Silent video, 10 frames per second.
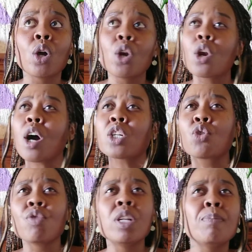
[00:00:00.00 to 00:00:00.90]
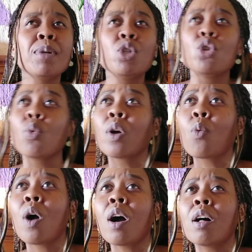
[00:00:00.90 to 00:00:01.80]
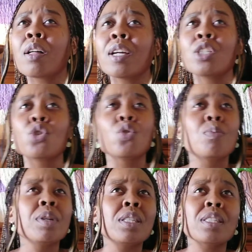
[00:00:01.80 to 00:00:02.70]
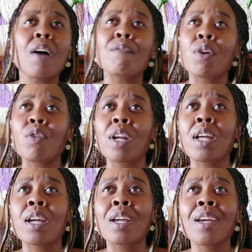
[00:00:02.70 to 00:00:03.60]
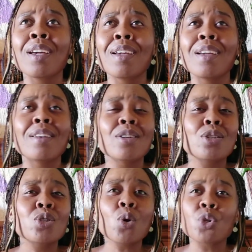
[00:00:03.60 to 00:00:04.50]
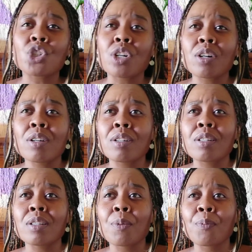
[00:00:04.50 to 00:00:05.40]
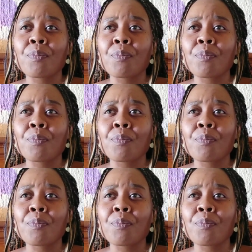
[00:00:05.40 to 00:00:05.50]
not really be doing well, and to be suffering in a social